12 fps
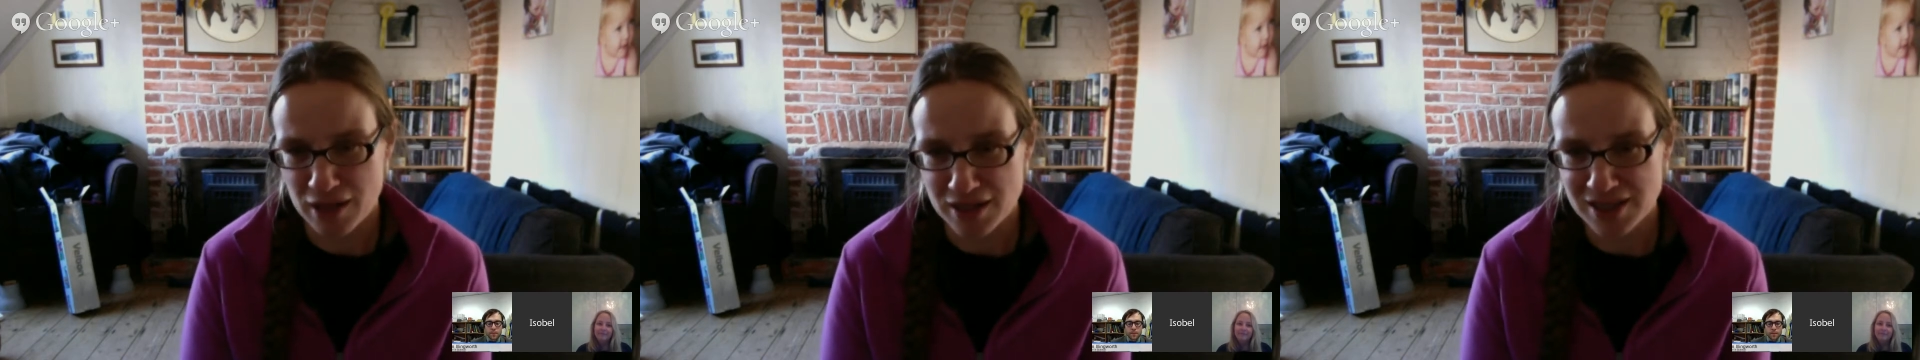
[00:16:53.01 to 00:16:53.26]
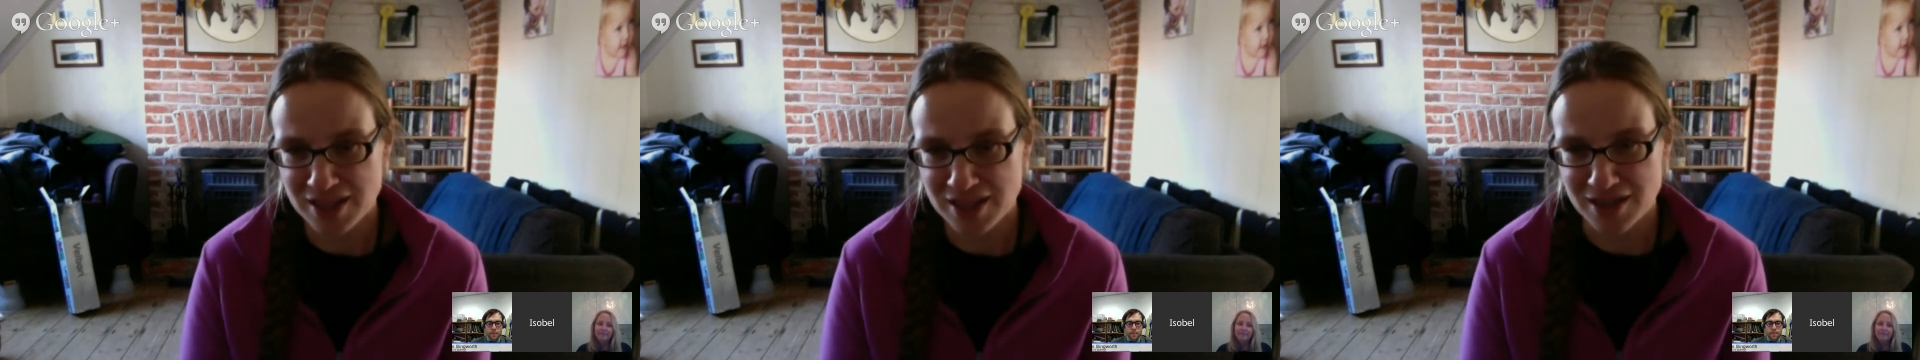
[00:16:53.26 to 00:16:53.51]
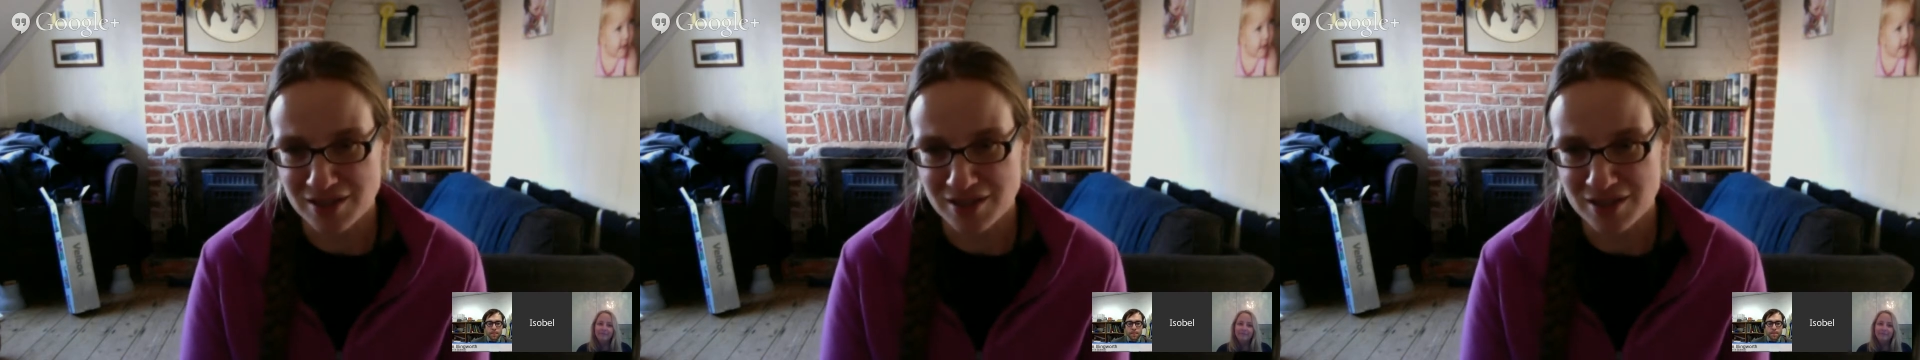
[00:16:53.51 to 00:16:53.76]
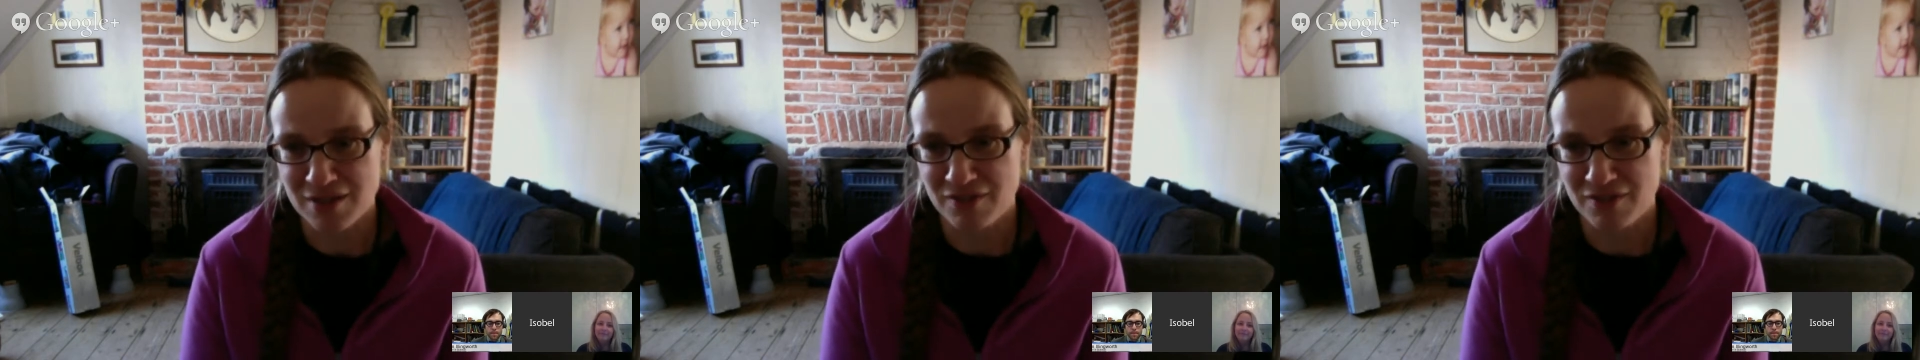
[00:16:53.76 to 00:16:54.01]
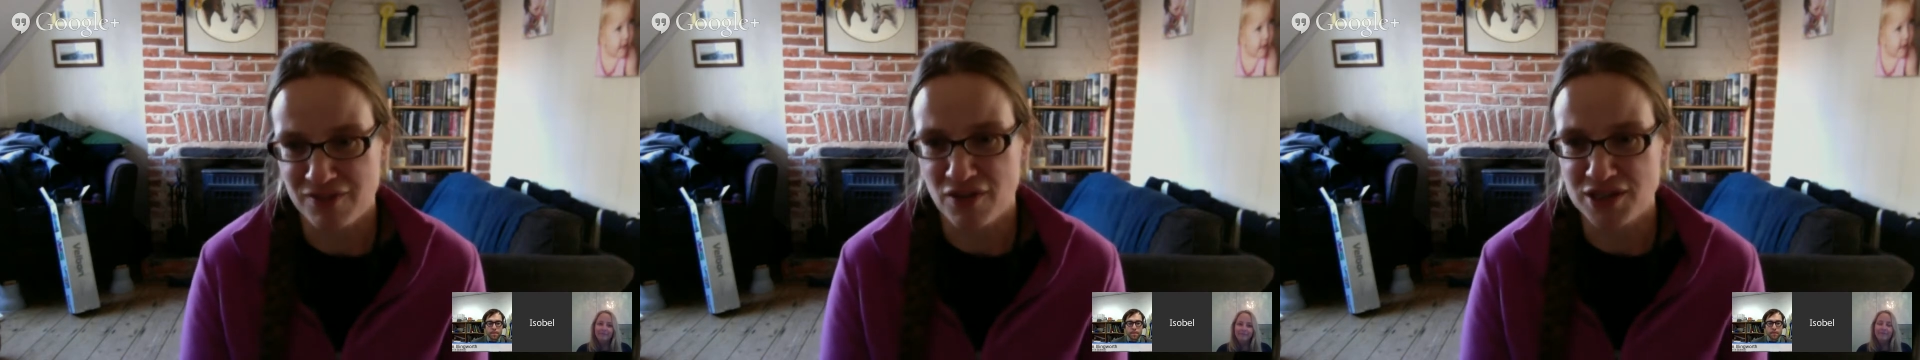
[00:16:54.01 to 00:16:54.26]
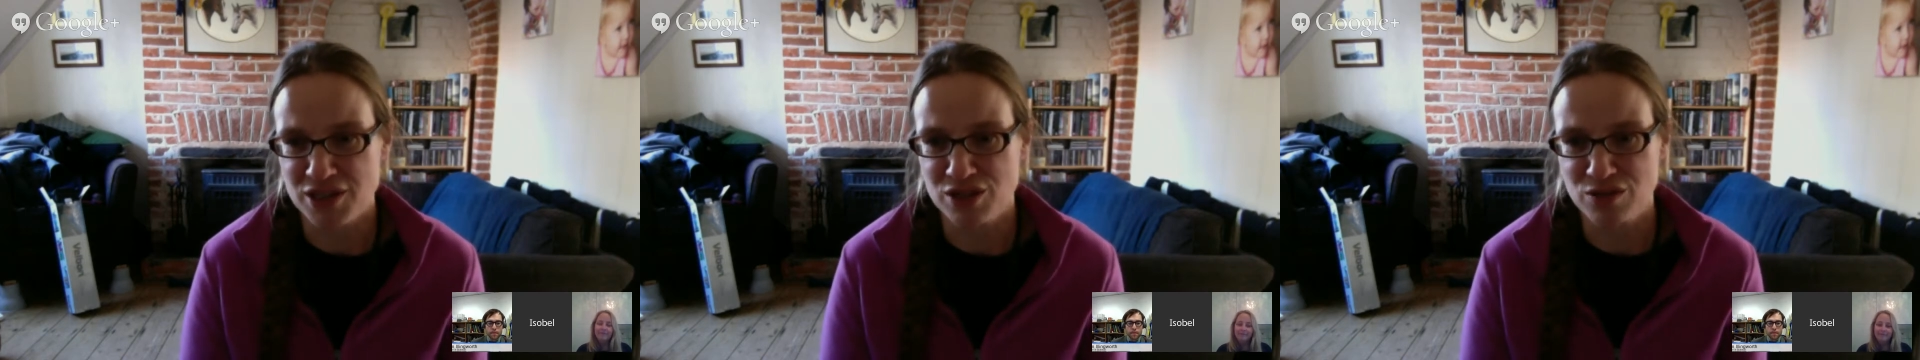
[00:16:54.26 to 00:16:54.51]
at distance
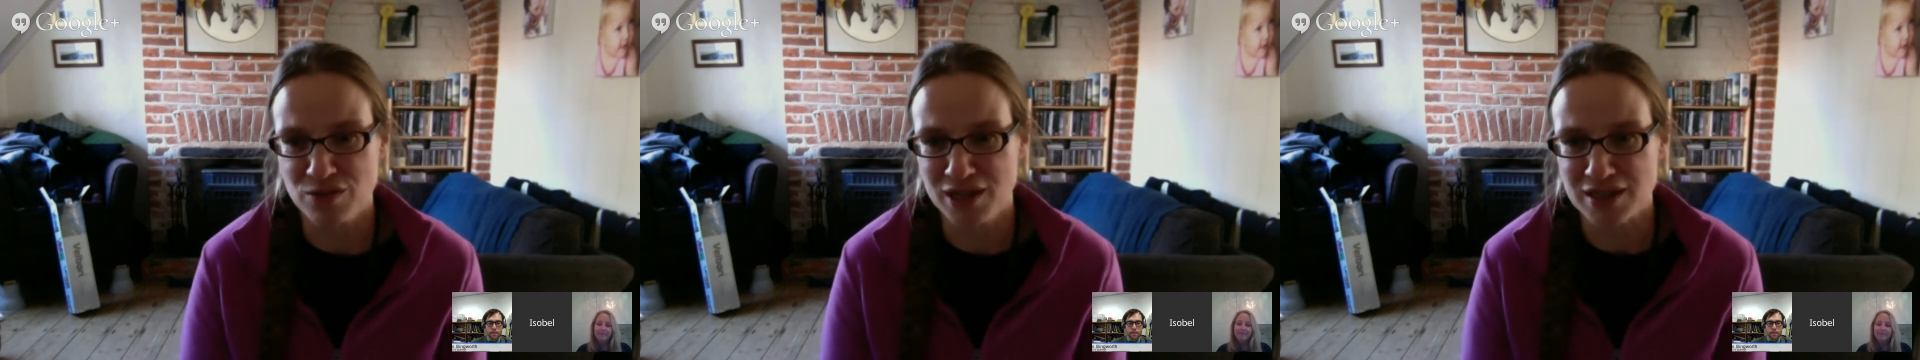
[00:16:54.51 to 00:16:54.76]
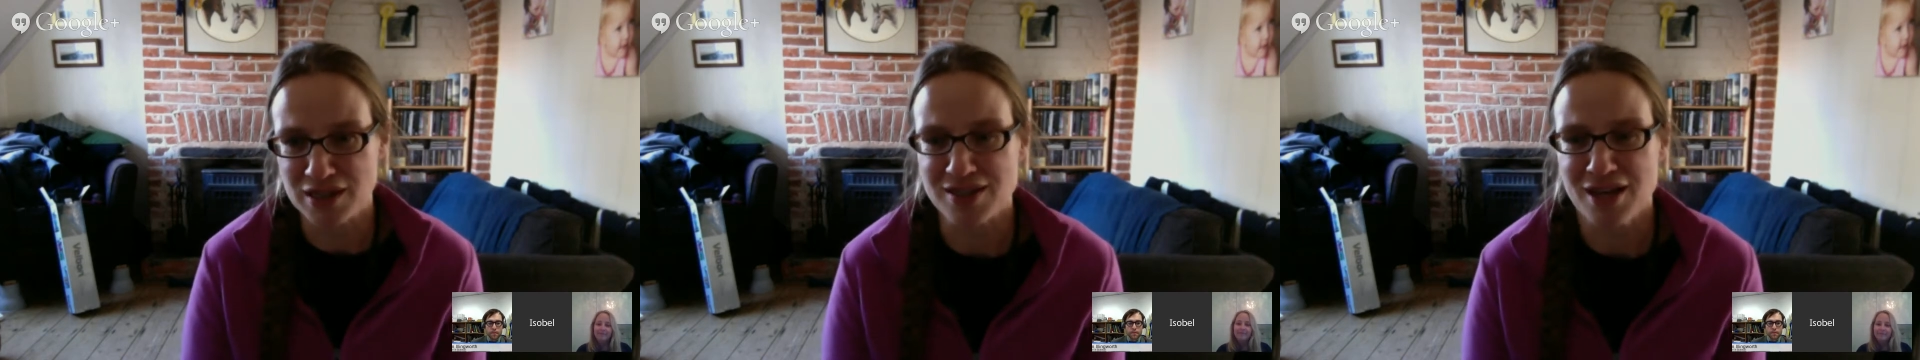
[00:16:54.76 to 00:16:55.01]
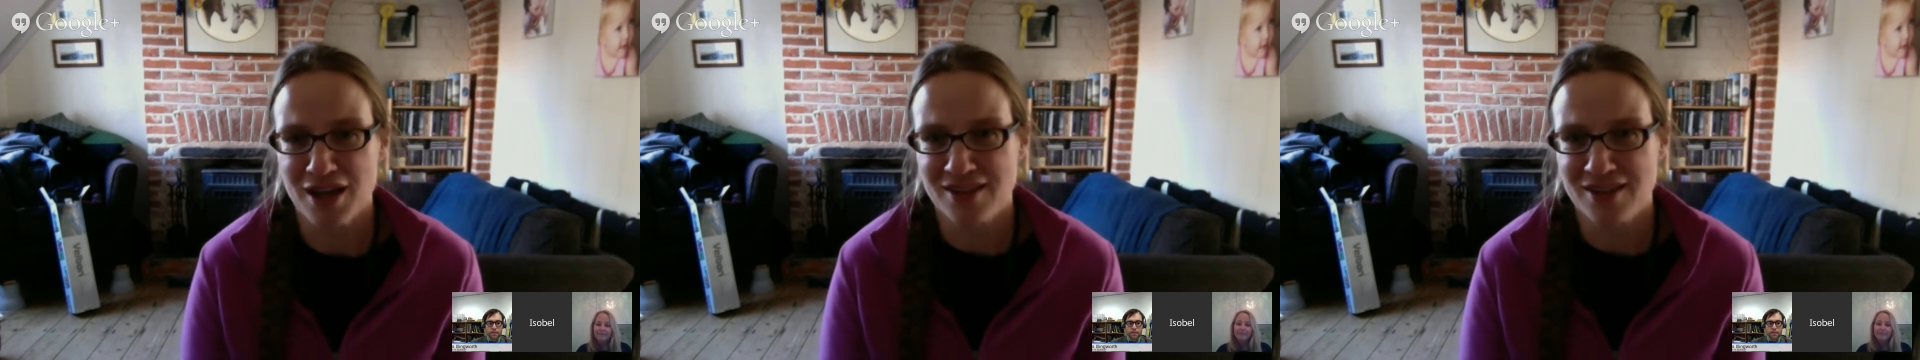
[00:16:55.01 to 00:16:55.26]
via digital means.